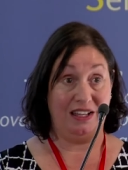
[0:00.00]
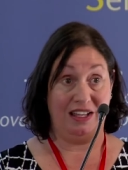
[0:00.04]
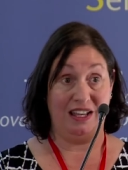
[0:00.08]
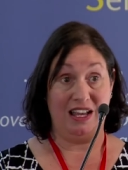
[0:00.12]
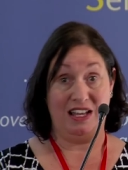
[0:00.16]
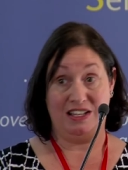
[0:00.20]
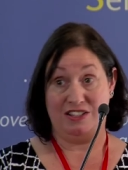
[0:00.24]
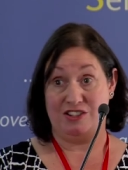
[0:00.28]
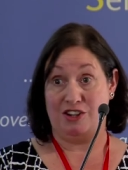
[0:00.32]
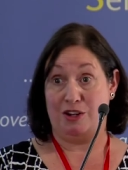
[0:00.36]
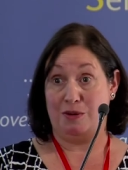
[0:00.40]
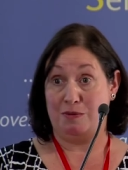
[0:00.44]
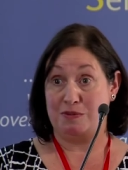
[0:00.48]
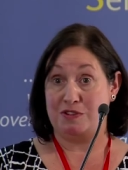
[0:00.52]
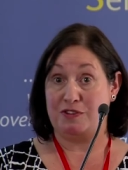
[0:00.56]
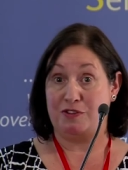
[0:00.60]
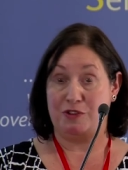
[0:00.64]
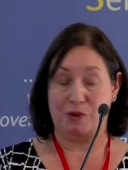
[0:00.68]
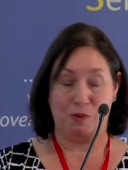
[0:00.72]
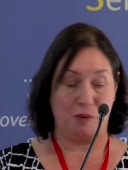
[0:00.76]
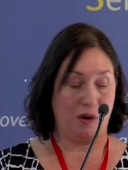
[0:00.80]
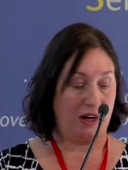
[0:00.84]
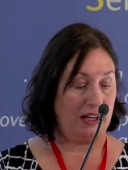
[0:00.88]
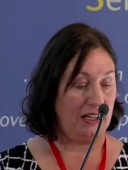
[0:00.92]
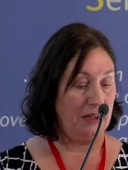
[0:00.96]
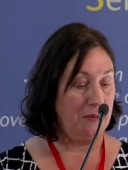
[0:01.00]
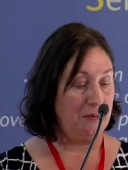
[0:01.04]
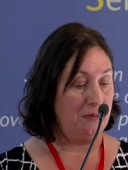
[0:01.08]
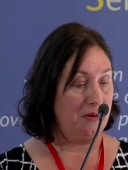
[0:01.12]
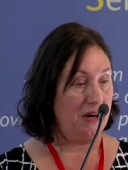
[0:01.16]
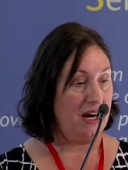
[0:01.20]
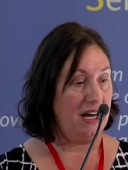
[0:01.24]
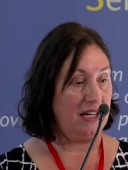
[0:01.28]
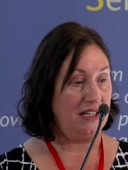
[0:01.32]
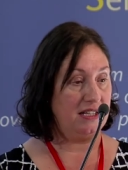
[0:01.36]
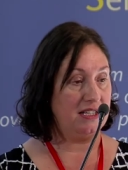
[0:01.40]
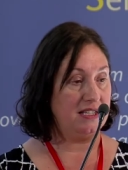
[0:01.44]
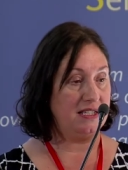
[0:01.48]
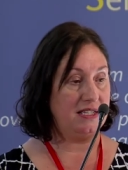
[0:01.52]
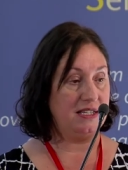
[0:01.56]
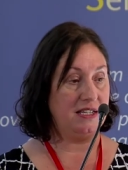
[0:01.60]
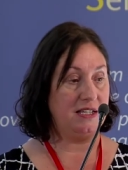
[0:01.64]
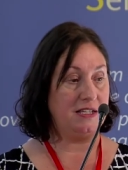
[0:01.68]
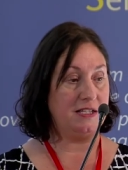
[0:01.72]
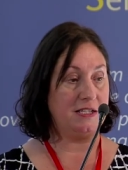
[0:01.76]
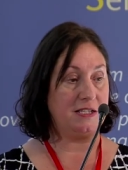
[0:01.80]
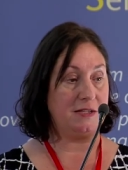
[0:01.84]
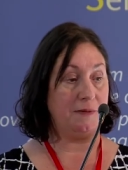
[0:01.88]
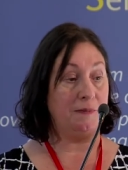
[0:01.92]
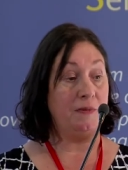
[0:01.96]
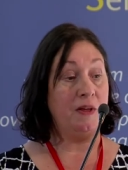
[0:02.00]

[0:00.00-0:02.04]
in terms of the working practices.